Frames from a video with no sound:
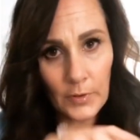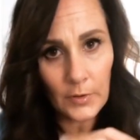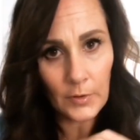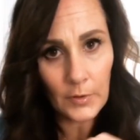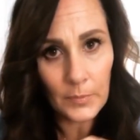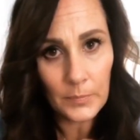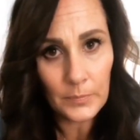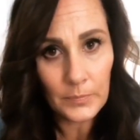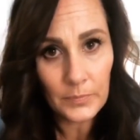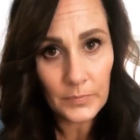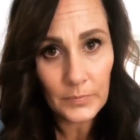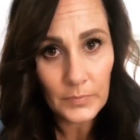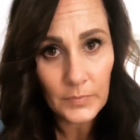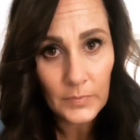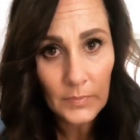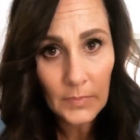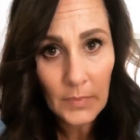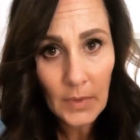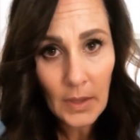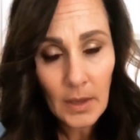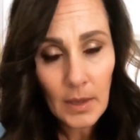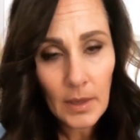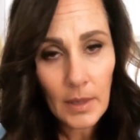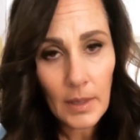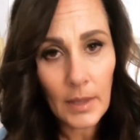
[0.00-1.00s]
further.
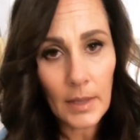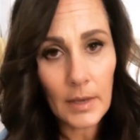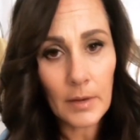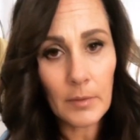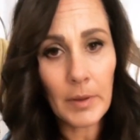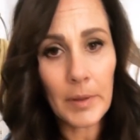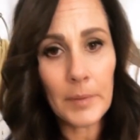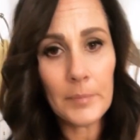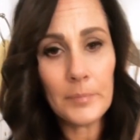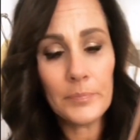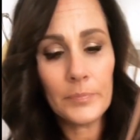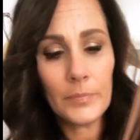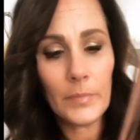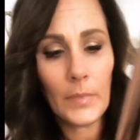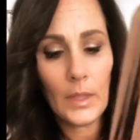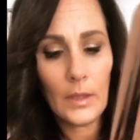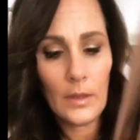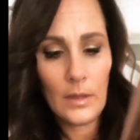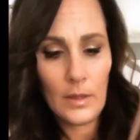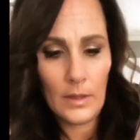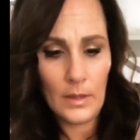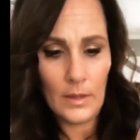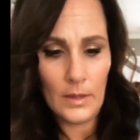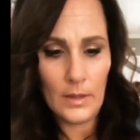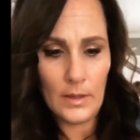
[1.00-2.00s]
Anyway,
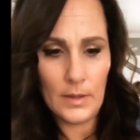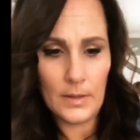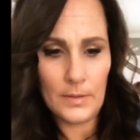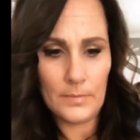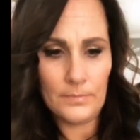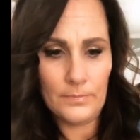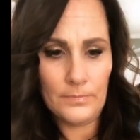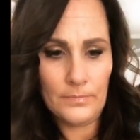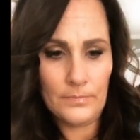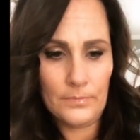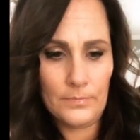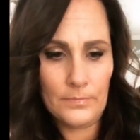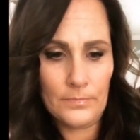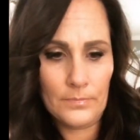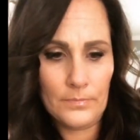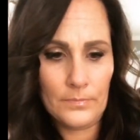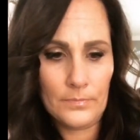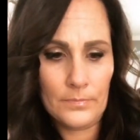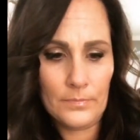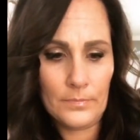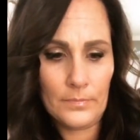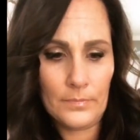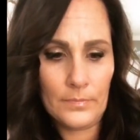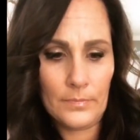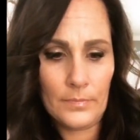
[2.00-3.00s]

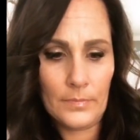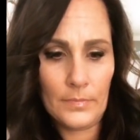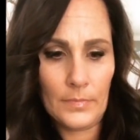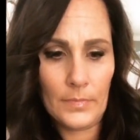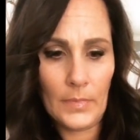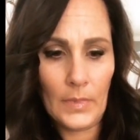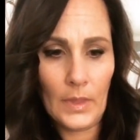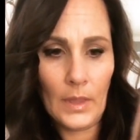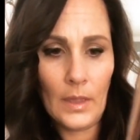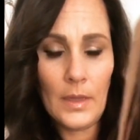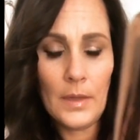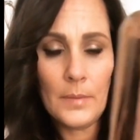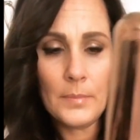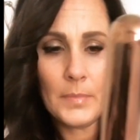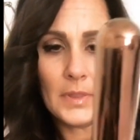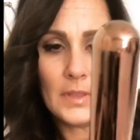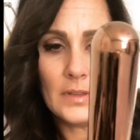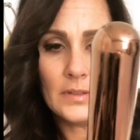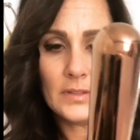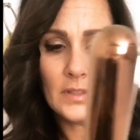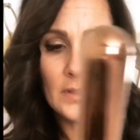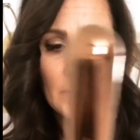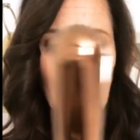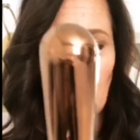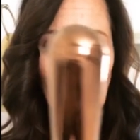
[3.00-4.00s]
but
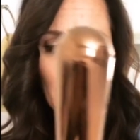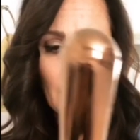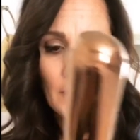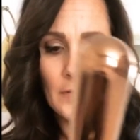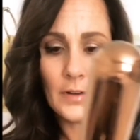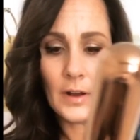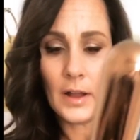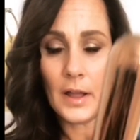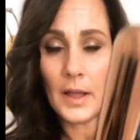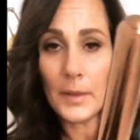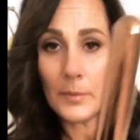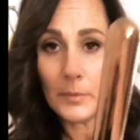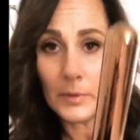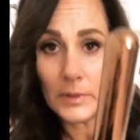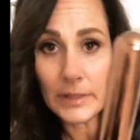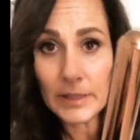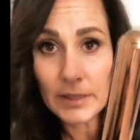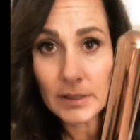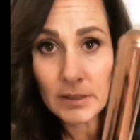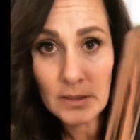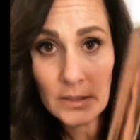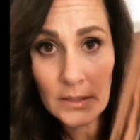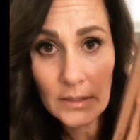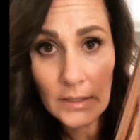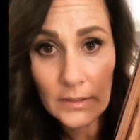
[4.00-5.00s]
this is my favorite. I will
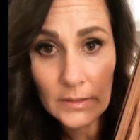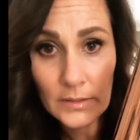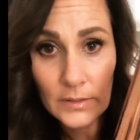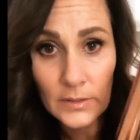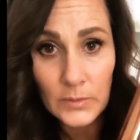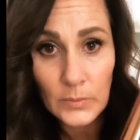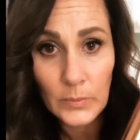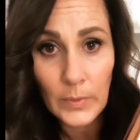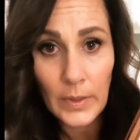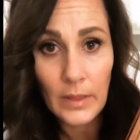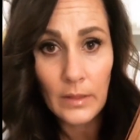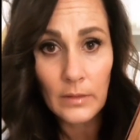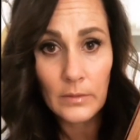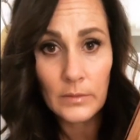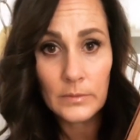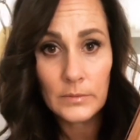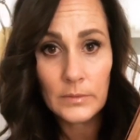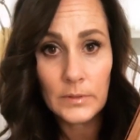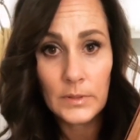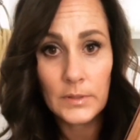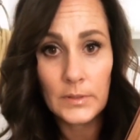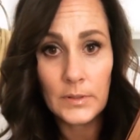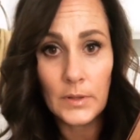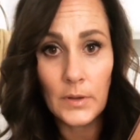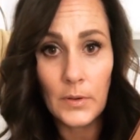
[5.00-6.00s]
link to this as well.
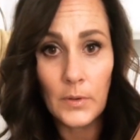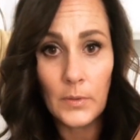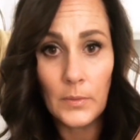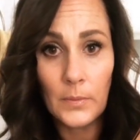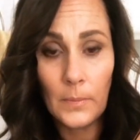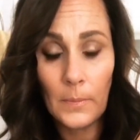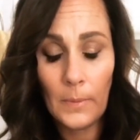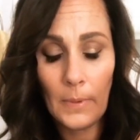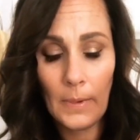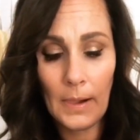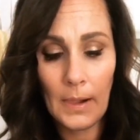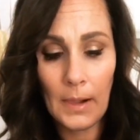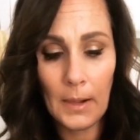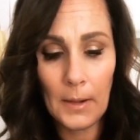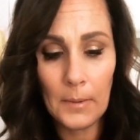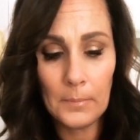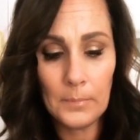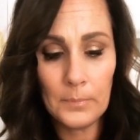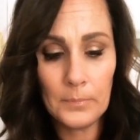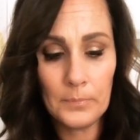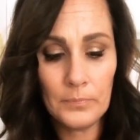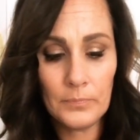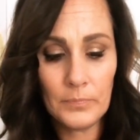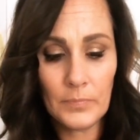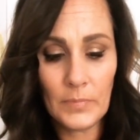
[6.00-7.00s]
So
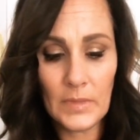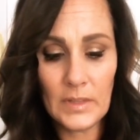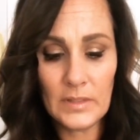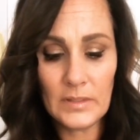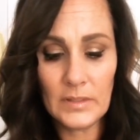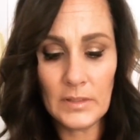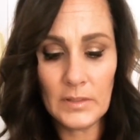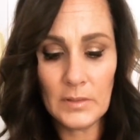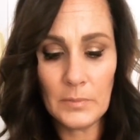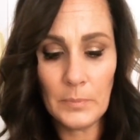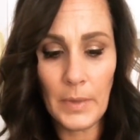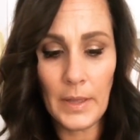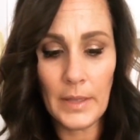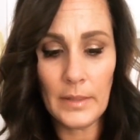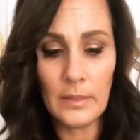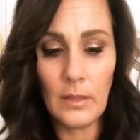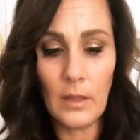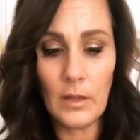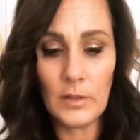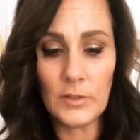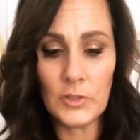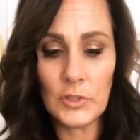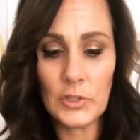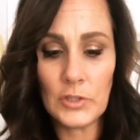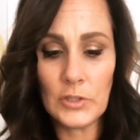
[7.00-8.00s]
this is by
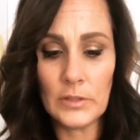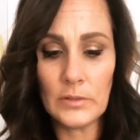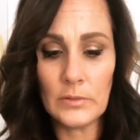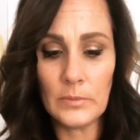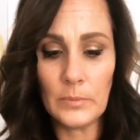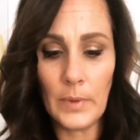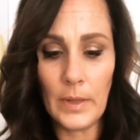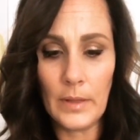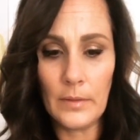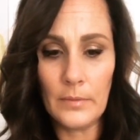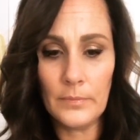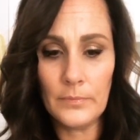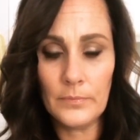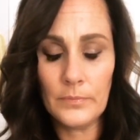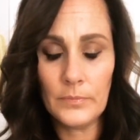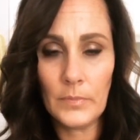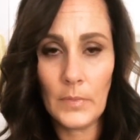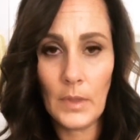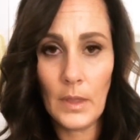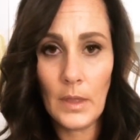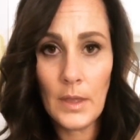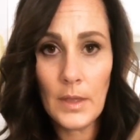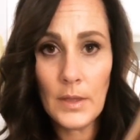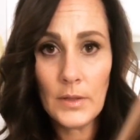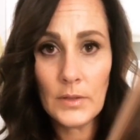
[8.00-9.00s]
Lange as well.
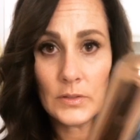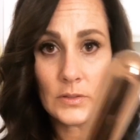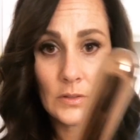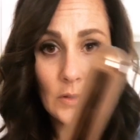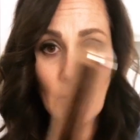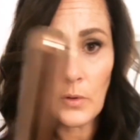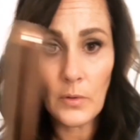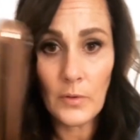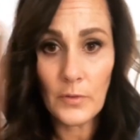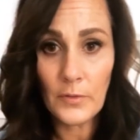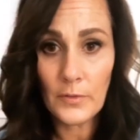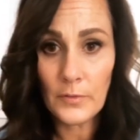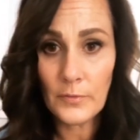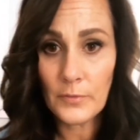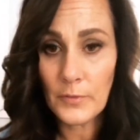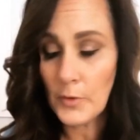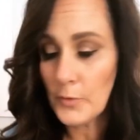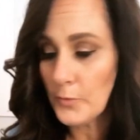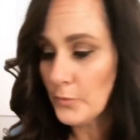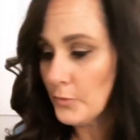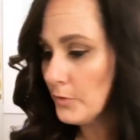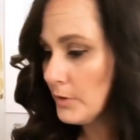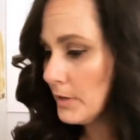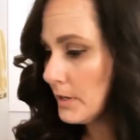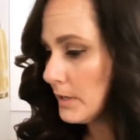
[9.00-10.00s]
So feel
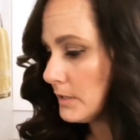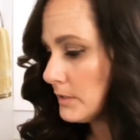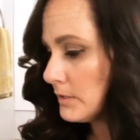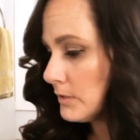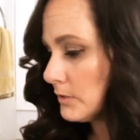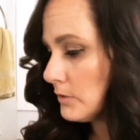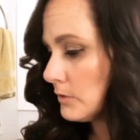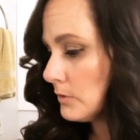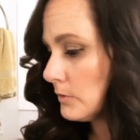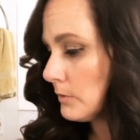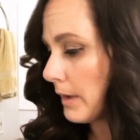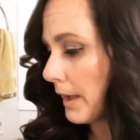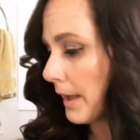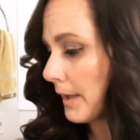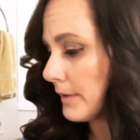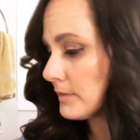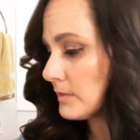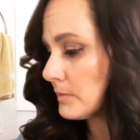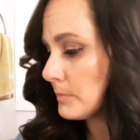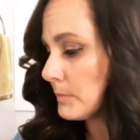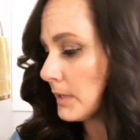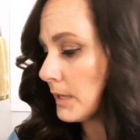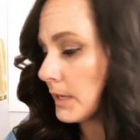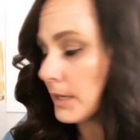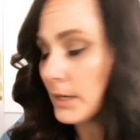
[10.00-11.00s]
free to
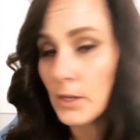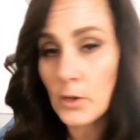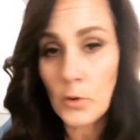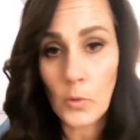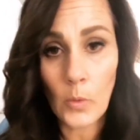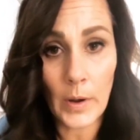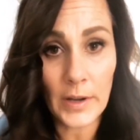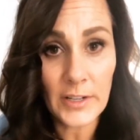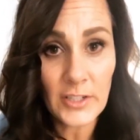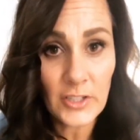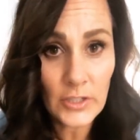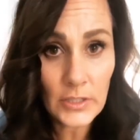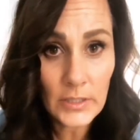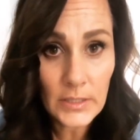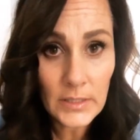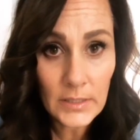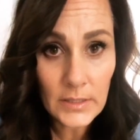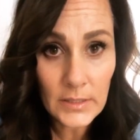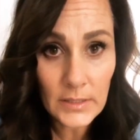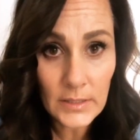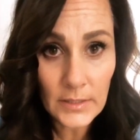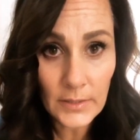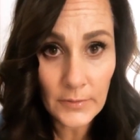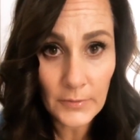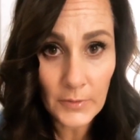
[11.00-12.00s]
ask me any
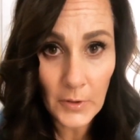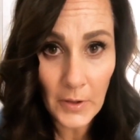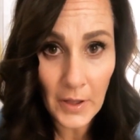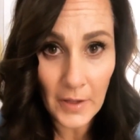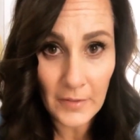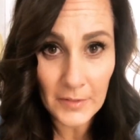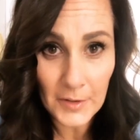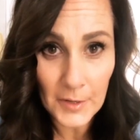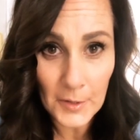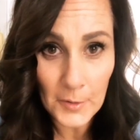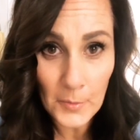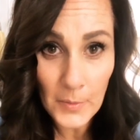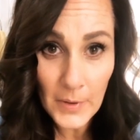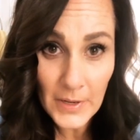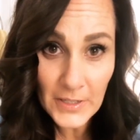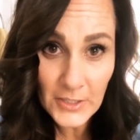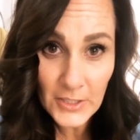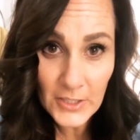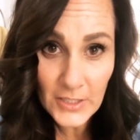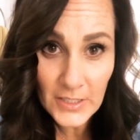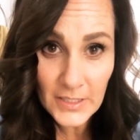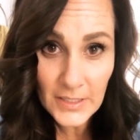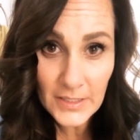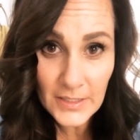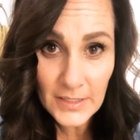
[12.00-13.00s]
questions if you have any
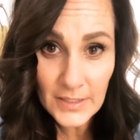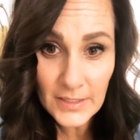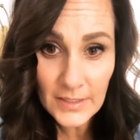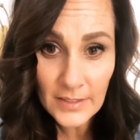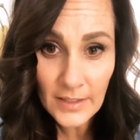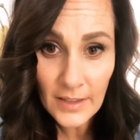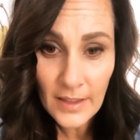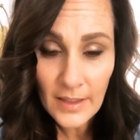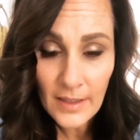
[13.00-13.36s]
questions.